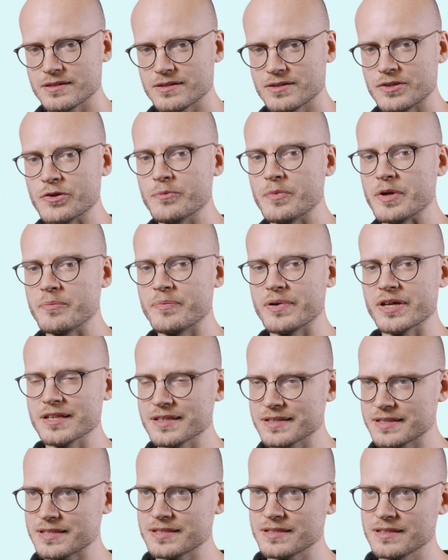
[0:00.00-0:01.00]
to be
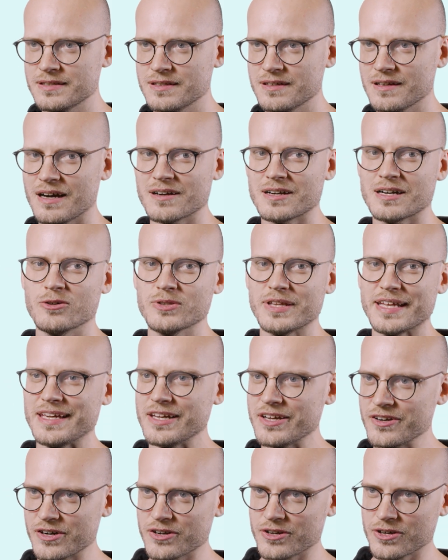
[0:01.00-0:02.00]
built around a
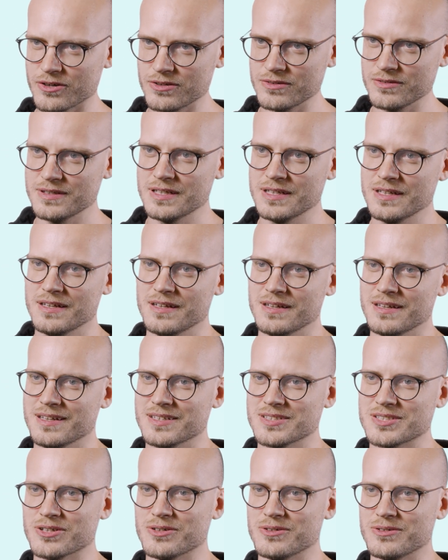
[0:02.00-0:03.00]
year ago.
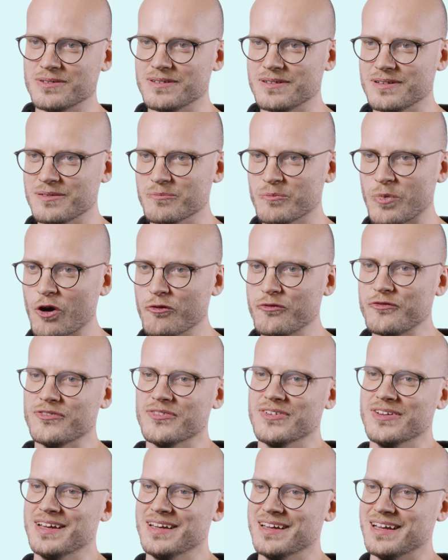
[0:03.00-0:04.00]
So both
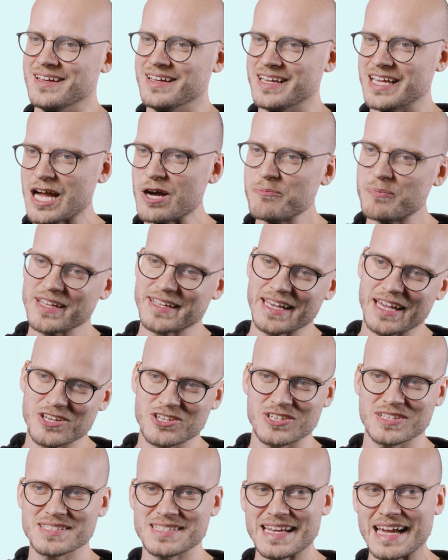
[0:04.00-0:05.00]

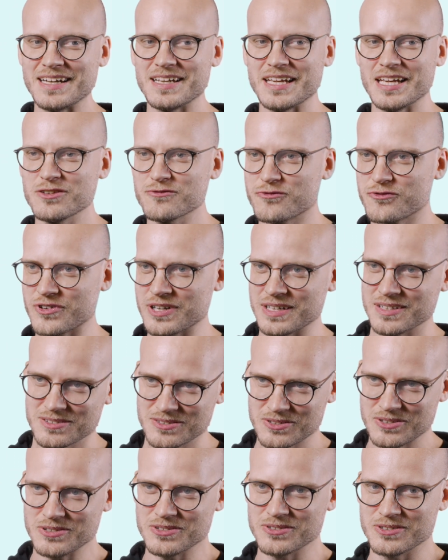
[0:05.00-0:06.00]
applications and infra
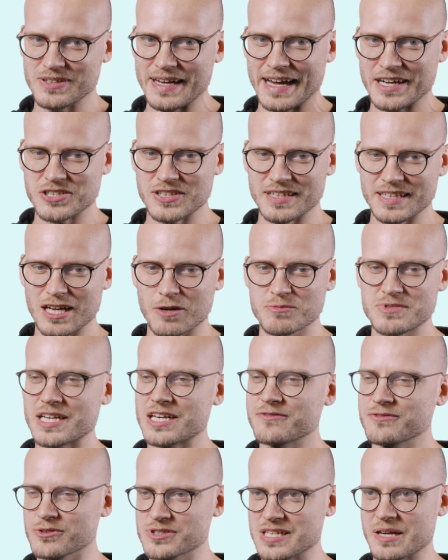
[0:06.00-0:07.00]
to actually
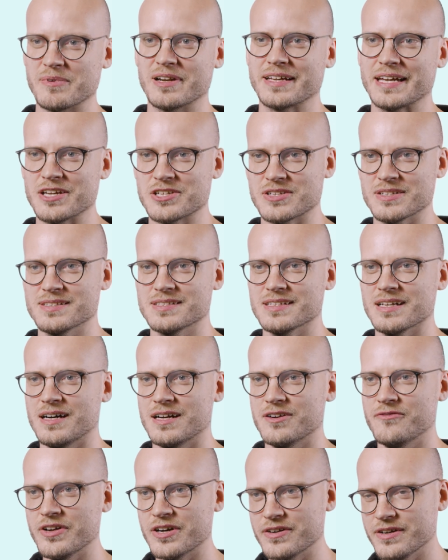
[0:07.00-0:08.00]
observe those applications
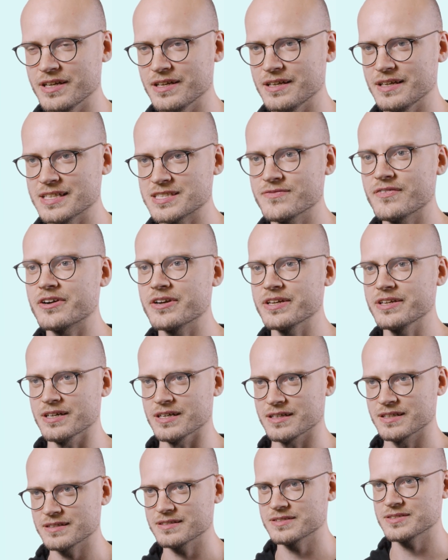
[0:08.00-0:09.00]
are very is very
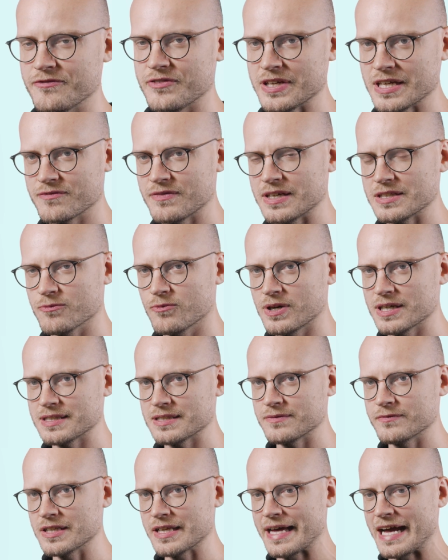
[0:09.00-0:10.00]
young. I think that what
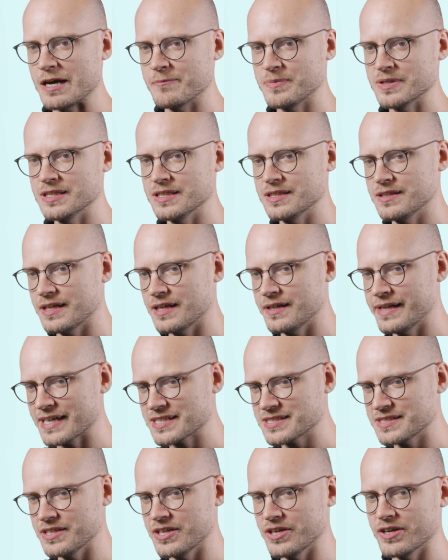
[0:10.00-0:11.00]
will happen the
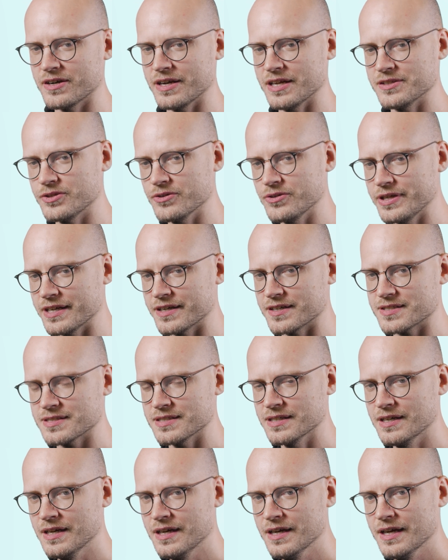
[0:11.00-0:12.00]
next year and two years
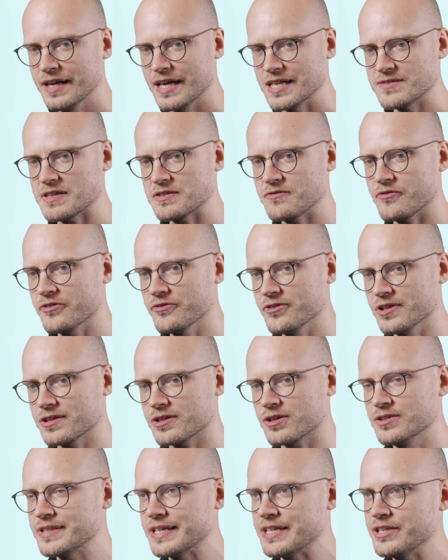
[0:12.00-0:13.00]
is that we will
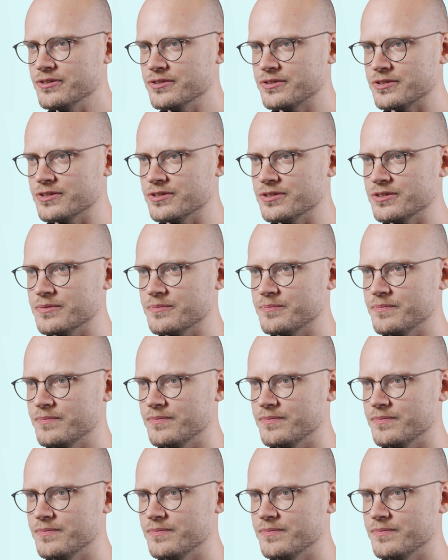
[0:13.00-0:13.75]
continue to